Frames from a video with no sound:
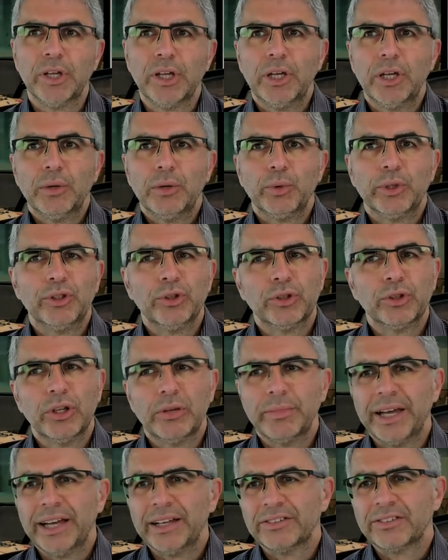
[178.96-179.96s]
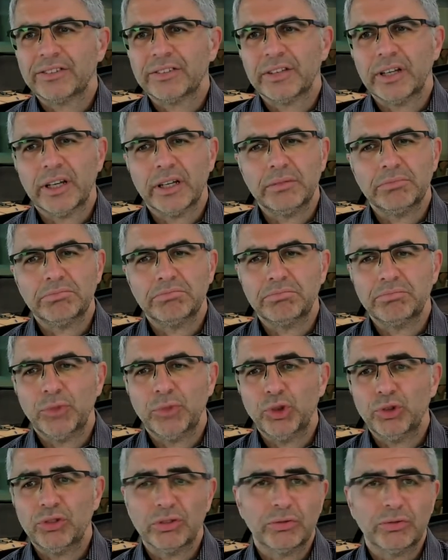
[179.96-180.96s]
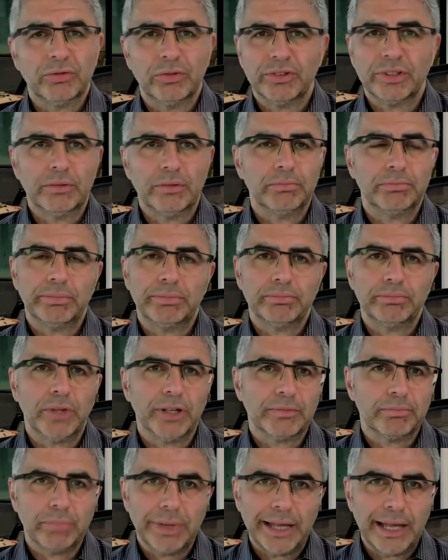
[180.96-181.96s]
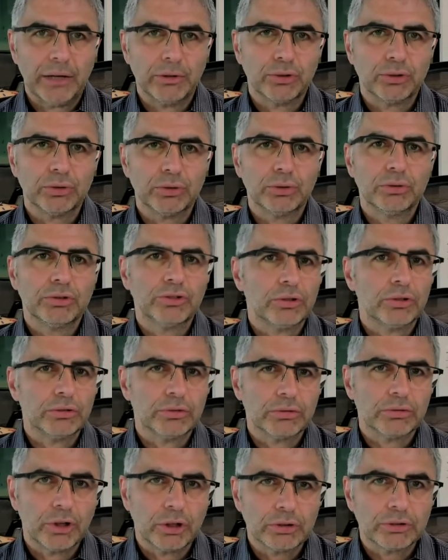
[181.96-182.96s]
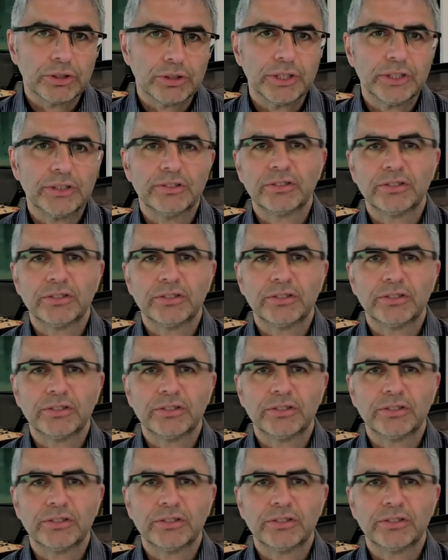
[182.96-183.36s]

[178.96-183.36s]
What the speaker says: We're talking about use of like power tools on concrete,